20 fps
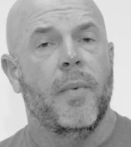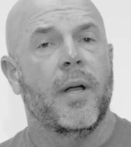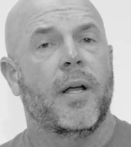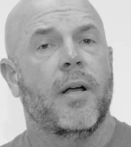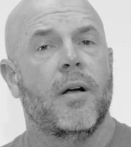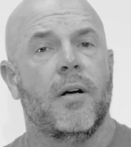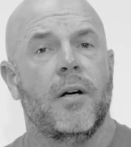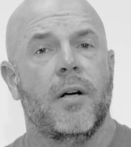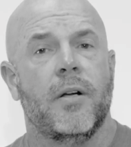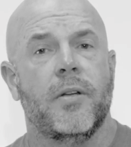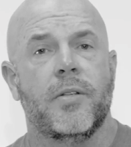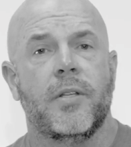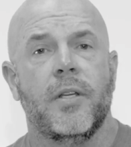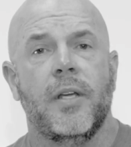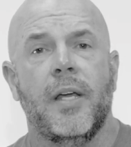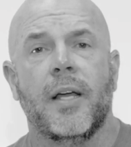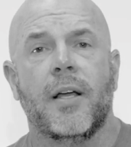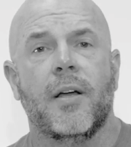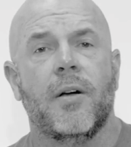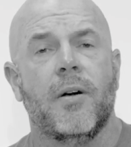because
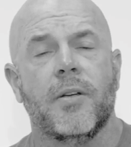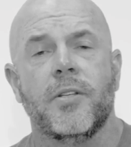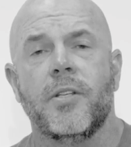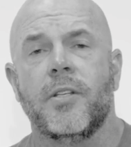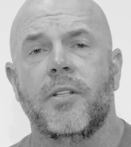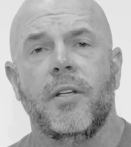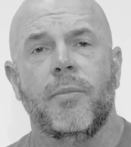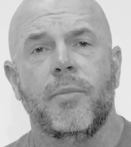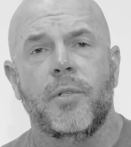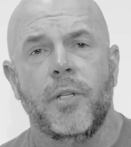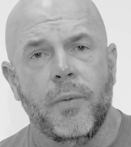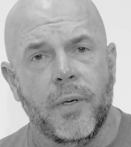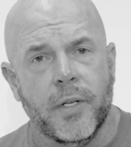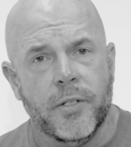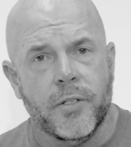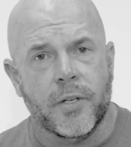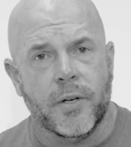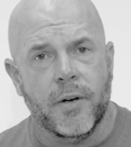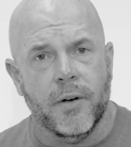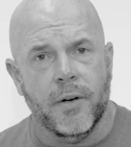it causes them to
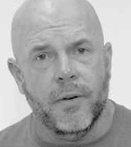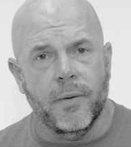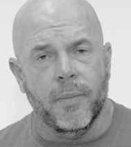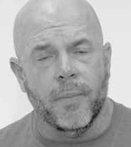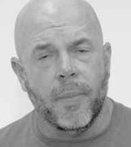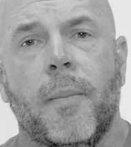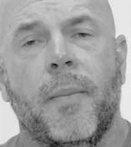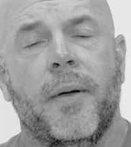unscrew.